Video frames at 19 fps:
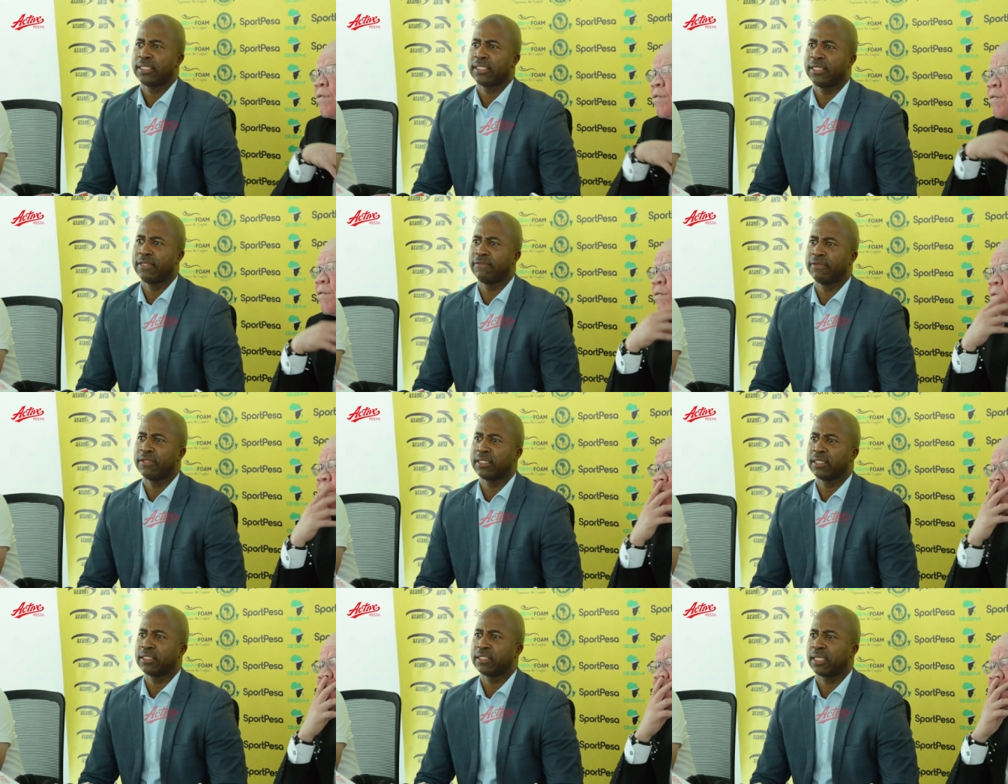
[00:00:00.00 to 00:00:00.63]

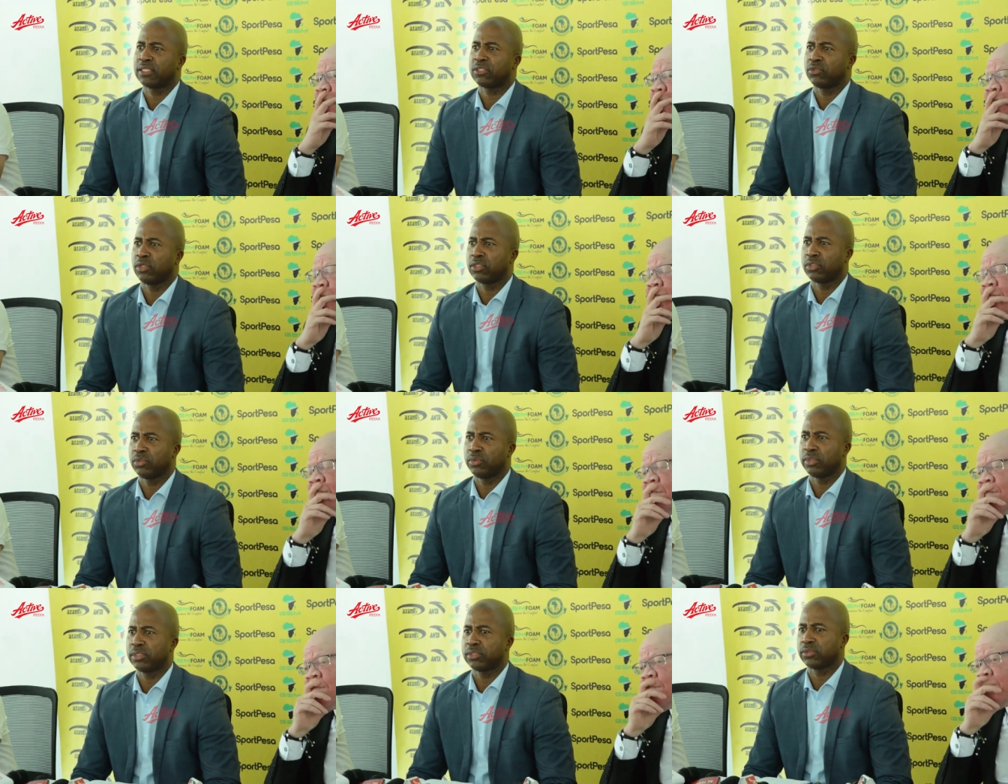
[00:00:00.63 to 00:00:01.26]
giving that you are
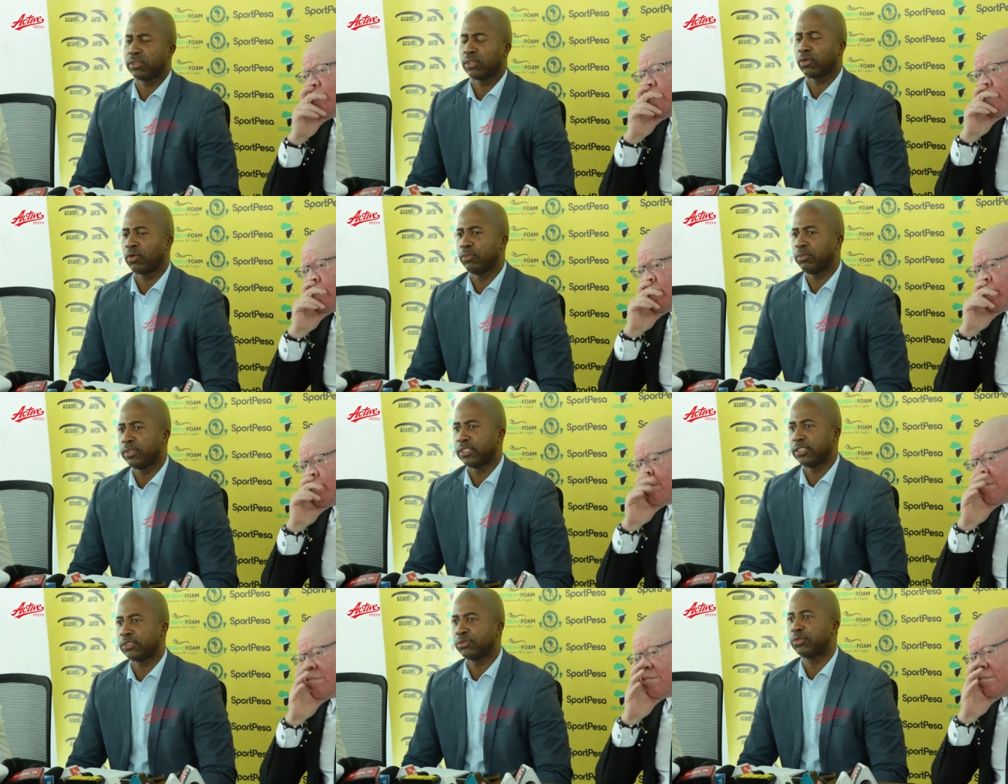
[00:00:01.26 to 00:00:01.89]
doing to the
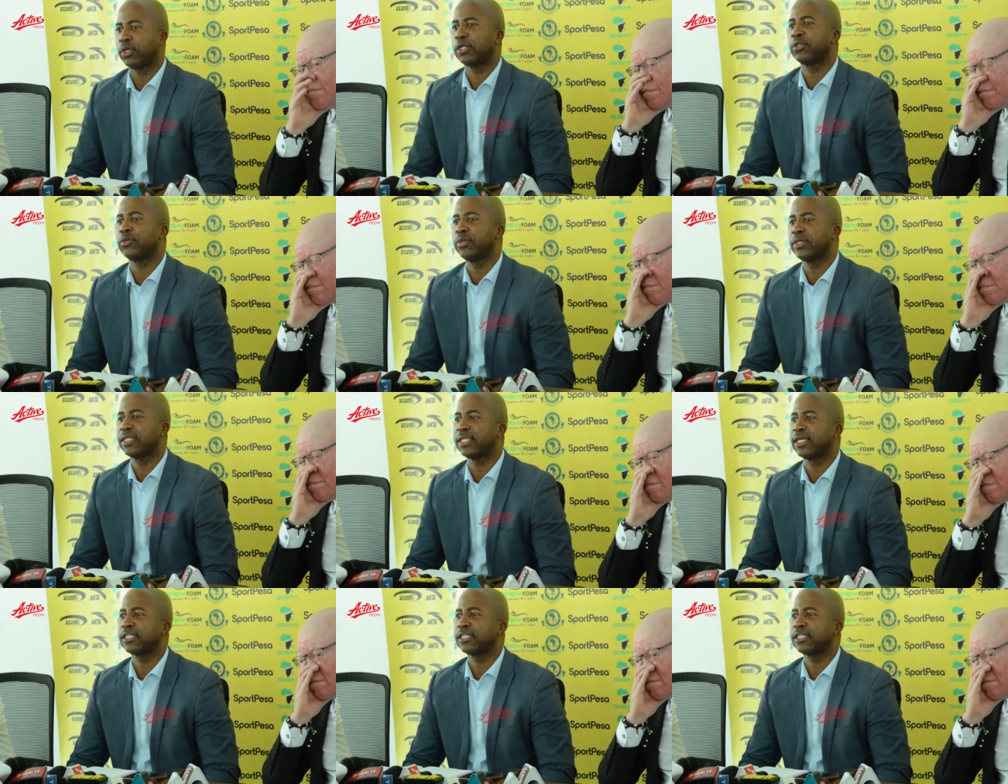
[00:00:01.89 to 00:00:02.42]
community? We are doing